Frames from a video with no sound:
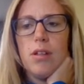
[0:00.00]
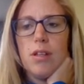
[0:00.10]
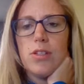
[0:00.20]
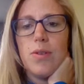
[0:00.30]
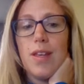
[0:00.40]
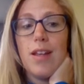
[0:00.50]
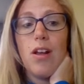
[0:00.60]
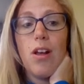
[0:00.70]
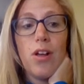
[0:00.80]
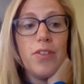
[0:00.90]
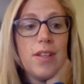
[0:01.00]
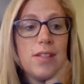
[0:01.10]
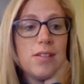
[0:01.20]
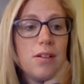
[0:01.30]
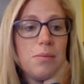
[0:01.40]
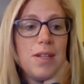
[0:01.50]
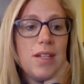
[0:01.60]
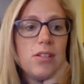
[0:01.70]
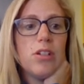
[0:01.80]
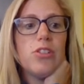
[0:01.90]
So again, all these
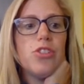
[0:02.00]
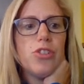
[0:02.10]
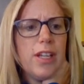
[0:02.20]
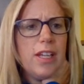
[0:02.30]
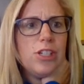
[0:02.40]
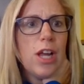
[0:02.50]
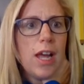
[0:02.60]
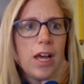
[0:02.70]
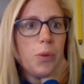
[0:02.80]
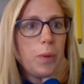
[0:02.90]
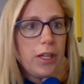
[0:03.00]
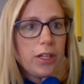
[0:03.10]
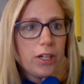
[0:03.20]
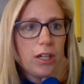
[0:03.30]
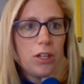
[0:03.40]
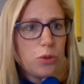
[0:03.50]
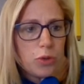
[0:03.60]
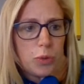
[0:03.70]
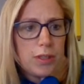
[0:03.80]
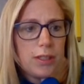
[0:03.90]
meanings are strange, odd, weird,
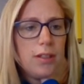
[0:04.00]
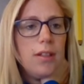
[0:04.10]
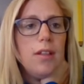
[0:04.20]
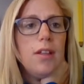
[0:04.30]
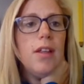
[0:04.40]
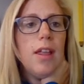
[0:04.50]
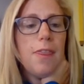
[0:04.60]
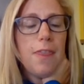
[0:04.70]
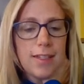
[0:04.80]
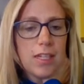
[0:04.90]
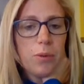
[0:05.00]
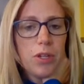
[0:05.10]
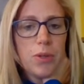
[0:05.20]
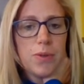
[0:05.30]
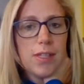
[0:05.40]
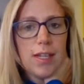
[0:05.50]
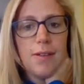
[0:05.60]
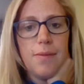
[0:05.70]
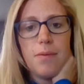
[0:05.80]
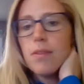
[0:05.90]
unusual. That's how we're using
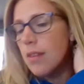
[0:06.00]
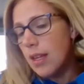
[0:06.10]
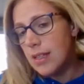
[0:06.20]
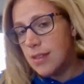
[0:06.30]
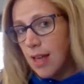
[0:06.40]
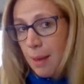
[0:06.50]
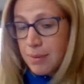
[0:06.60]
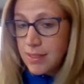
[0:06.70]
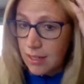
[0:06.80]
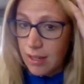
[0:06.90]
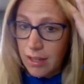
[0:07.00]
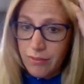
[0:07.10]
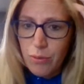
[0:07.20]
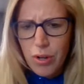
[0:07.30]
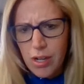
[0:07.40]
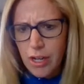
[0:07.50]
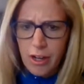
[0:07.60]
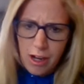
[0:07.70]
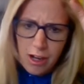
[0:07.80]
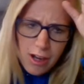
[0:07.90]
it. It's the opposite of
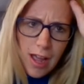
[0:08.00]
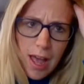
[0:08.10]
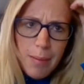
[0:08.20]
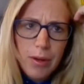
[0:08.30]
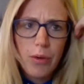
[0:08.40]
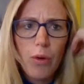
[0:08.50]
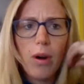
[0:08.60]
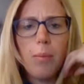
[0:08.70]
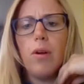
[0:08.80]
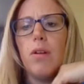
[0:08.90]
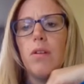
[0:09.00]
ordinary or common or normal.